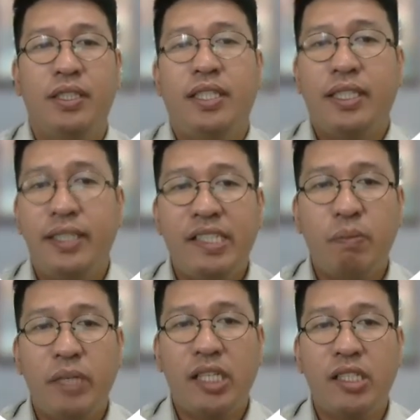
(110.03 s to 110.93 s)
This
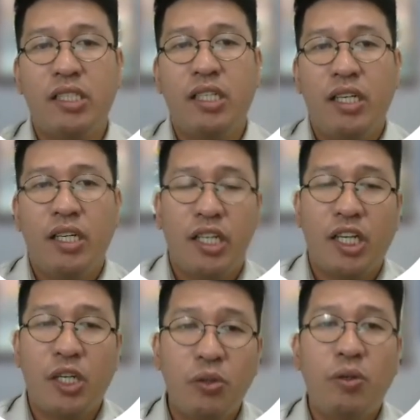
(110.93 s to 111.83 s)
means
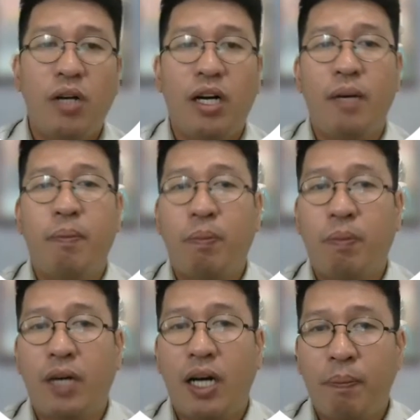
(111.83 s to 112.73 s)
you are
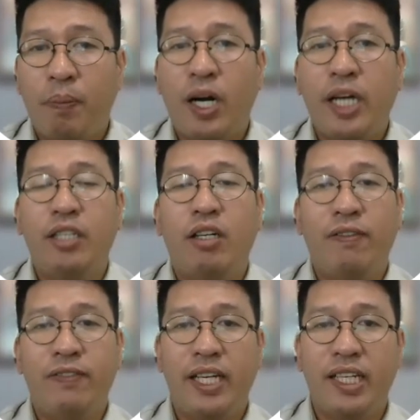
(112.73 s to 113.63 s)
a part of
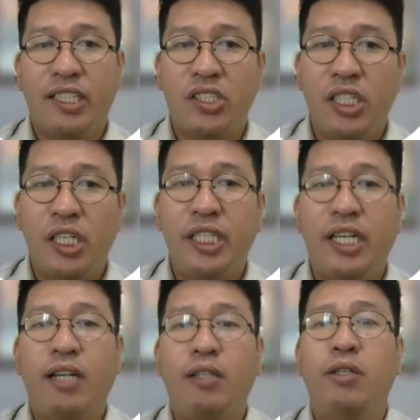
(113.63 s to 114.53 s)
the
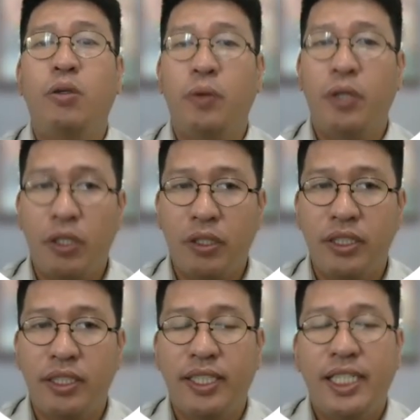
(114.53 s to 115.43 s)
external world
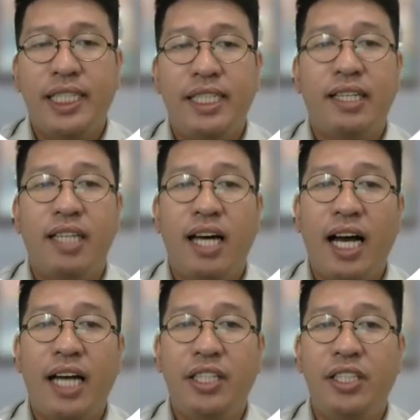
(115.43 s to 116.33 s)
that
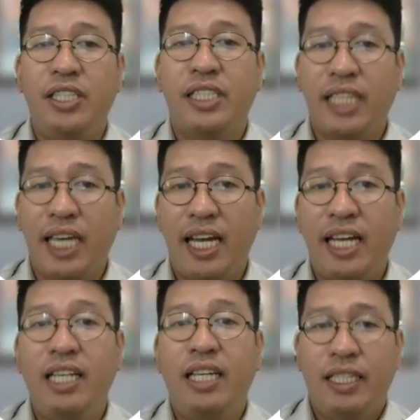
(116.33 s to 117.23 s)
others
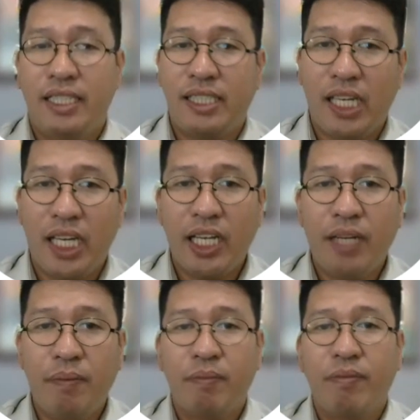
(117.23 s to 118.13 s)
can see,
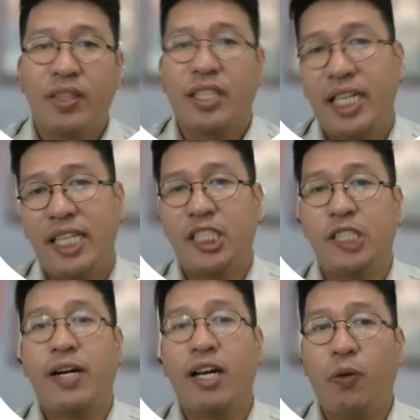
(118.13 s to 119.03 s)

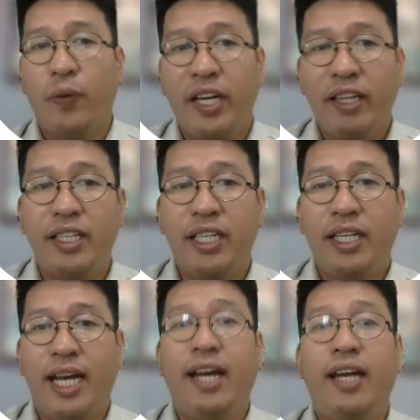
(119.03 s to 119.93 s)
interact with,
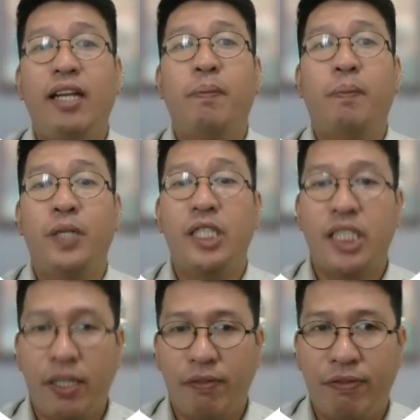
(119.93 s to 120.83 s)
and
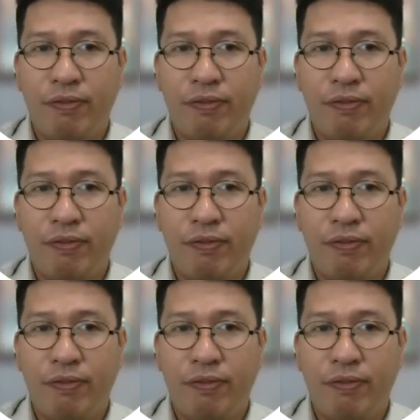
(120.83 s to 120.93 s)
perceive.